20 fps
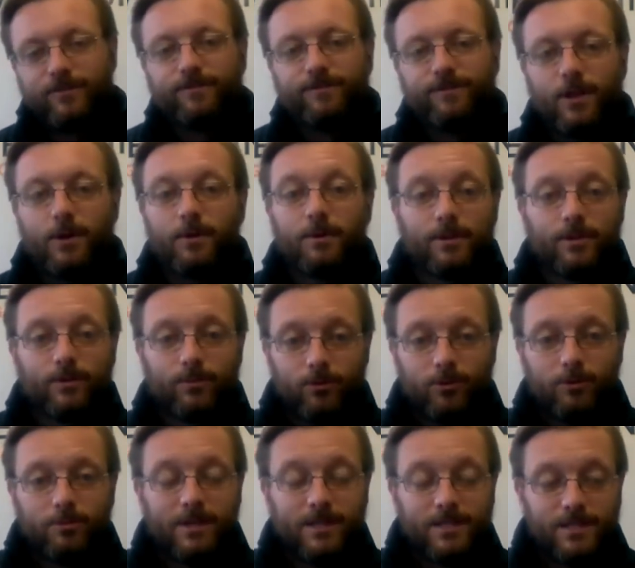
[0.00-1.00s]
flow to the
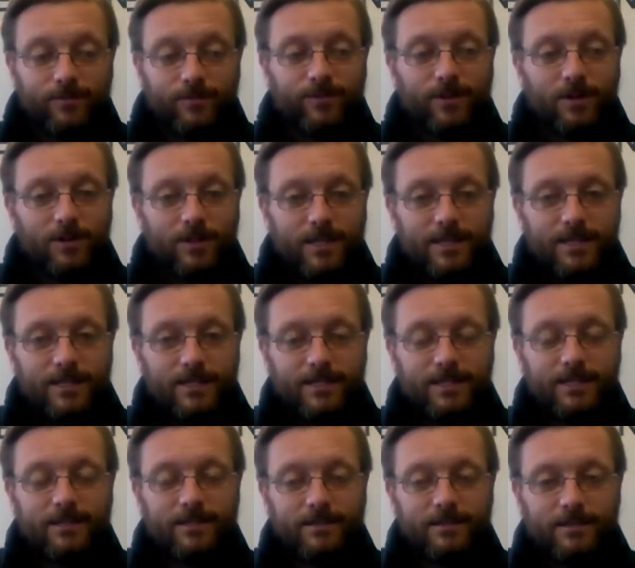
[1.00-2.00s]
room, and it's a fairly
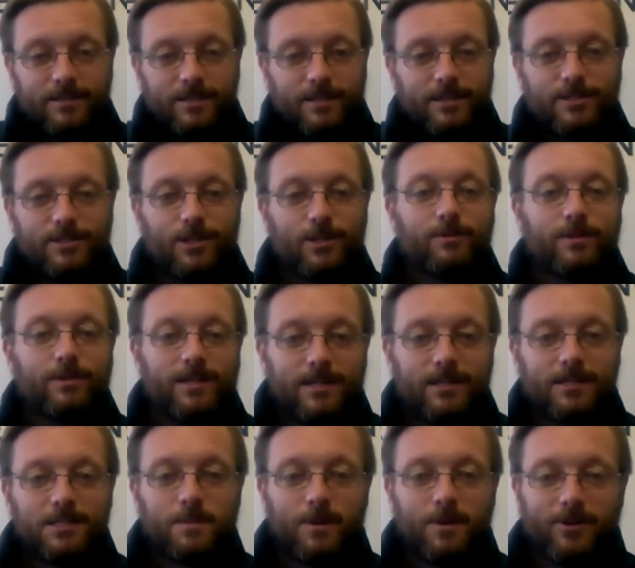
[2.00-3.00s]
it's a unique
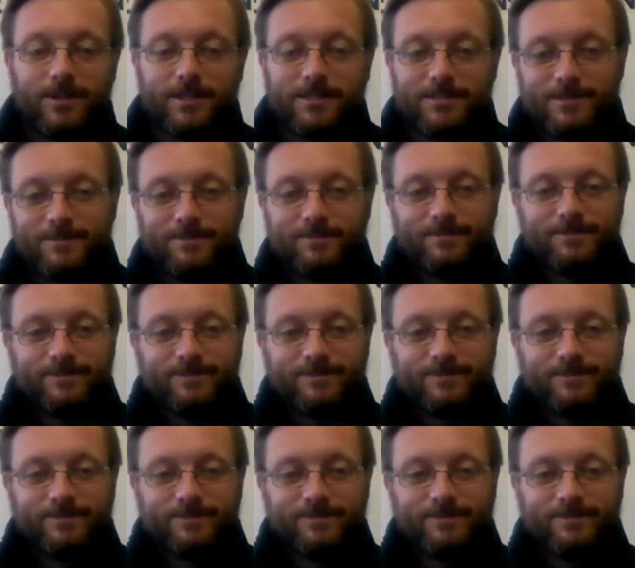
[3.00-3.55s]
experience.